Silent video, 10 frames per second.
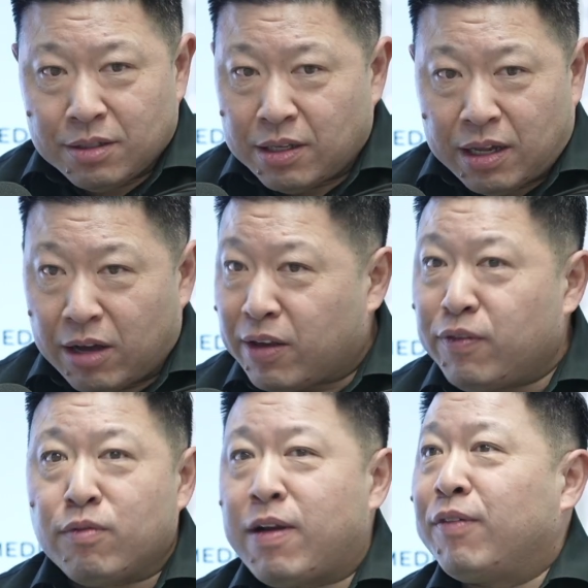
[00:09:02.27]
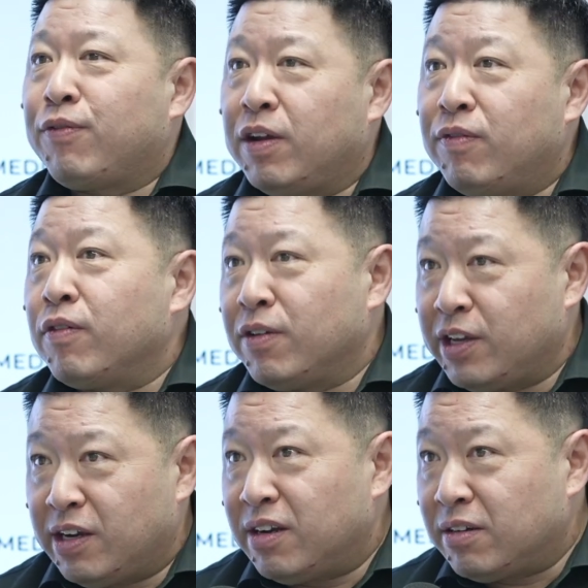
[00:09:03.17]
I'll give you rent free for a
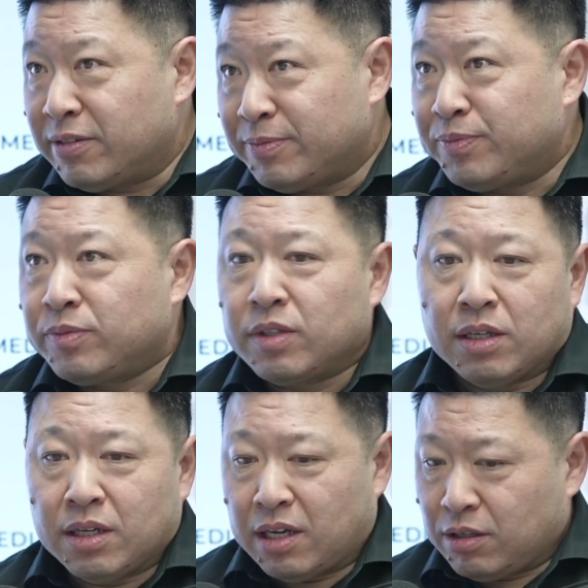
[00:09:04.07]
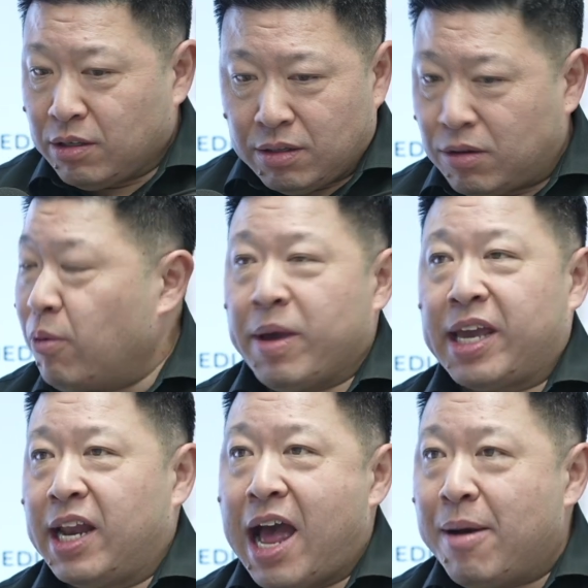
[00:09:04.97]
year. Go
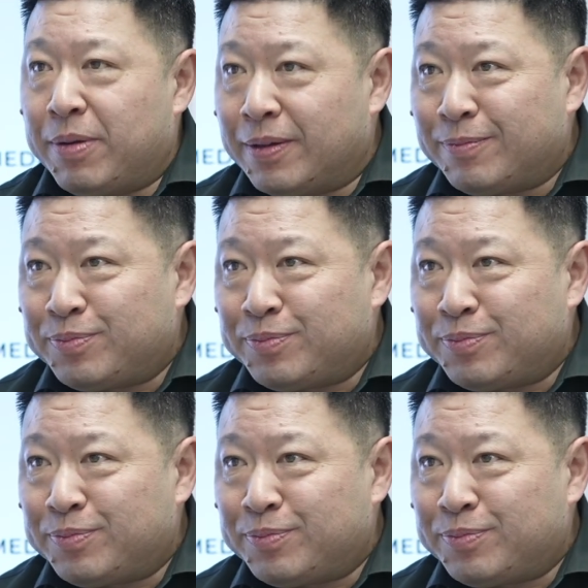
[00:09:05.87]
make it happen.